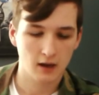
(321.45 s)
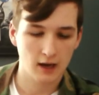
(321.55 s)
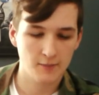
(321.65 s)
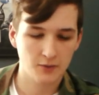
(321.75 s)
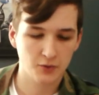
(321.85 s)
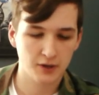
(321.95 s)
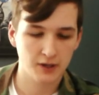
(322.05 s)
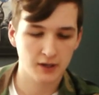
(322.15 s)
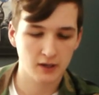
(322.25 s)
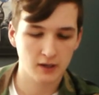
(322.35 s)
I've been
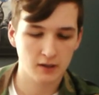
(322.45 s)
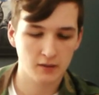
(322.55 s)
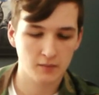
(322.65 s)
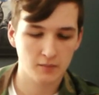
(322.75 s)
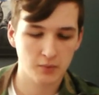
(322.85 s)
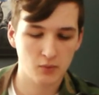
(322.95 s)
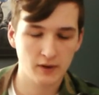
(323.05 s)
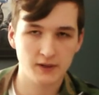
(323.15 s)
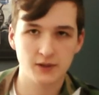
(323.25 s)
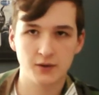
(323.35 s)
running
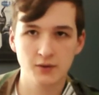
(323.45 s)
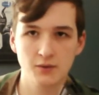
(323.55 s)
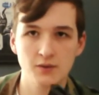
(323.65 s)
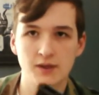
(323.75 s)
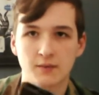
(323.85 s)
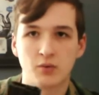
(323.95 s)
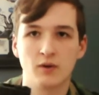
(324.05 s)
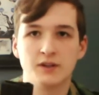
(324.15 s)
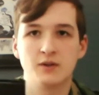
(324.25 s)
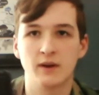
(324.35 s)
.2s and
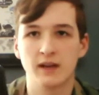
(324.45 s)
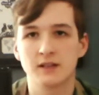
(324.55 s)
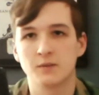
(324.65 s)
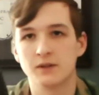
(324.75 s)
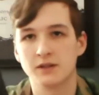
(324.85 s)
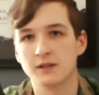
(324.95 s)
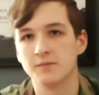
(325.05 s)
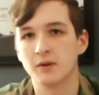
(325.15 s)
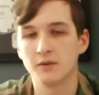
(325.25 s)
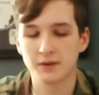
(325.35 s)
.28s, which is
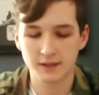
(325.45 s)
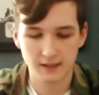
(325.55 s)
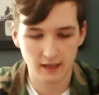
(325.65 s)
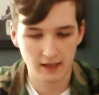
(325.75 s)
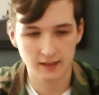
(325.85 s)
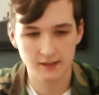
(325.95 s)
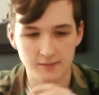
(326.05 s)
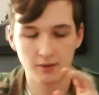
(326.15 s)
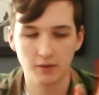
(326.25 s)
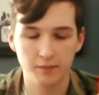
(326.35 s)
both sides,
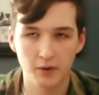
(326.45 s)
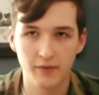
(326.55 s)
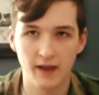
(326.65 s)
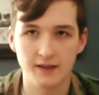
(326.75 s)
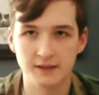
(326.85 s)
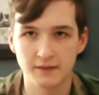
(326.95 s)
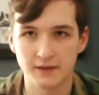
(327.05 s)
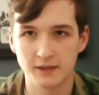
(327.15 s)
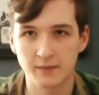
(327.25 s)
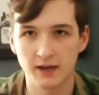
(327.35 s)
both ends of the
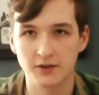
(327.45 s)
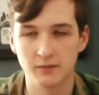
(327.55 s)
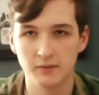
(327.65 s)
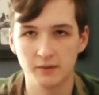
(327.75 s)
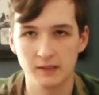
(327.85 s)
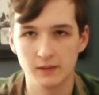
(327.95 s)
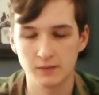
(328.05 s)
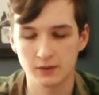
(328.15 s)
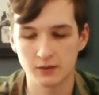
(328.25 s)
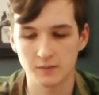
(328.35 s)
spectrum of BBs,
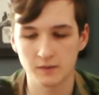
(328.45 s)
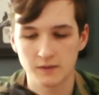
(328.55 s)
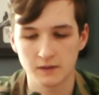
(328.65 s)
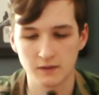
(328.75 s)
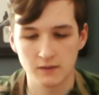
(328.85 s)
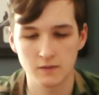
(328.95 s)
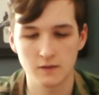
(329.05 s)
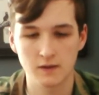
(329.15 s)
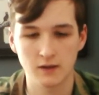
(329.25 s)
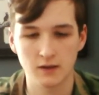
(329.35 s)
which you're supposed to
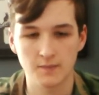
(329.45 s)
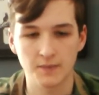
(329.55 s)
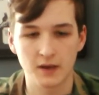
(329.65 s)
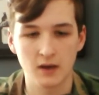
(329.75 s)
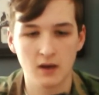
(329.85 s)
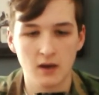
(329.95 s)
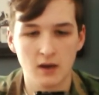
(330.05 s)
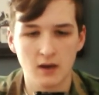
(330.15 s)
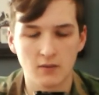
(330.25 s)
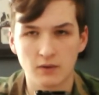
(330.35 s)
use.
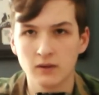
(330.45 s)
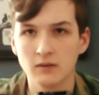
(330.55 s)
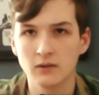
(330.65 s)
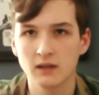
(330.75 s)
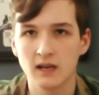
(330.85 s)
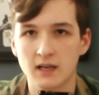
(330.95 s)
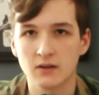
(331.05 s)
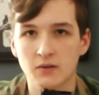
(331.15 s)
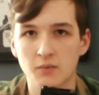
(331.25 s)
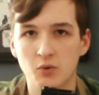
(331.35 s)
Really
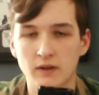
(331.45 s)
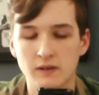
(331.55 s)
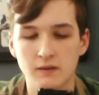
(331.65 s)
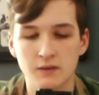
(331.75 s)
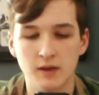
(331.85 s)
accurate with .2s.